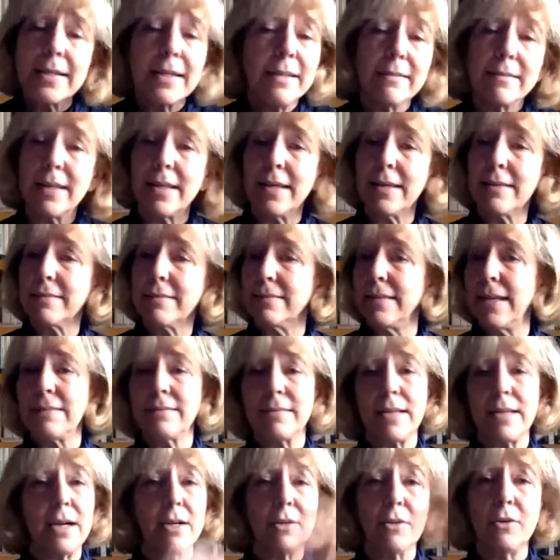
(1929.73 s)
architects
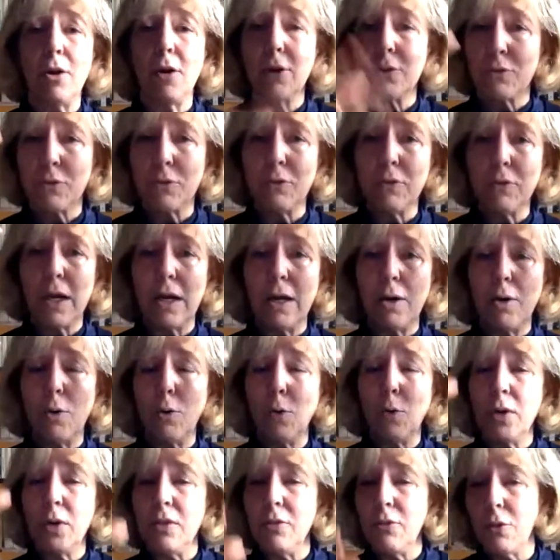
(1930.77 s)
that are not, you
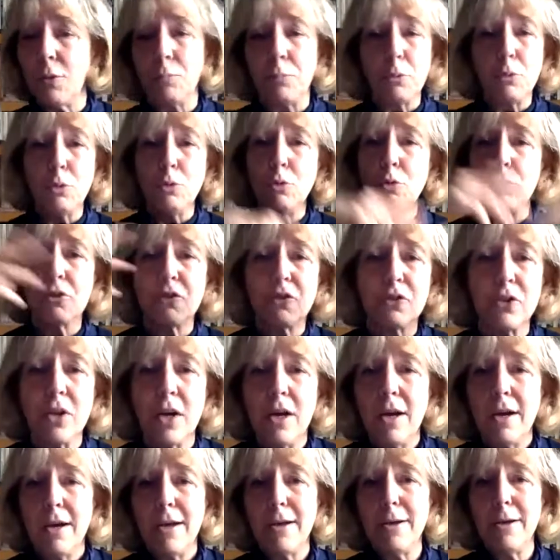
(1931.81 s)
know, in the
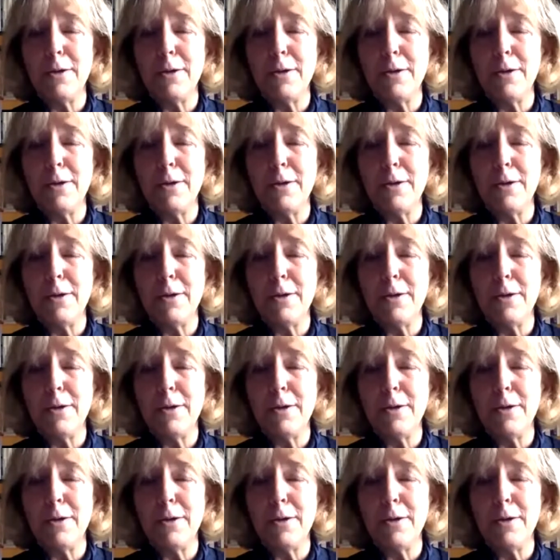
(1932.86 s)
books.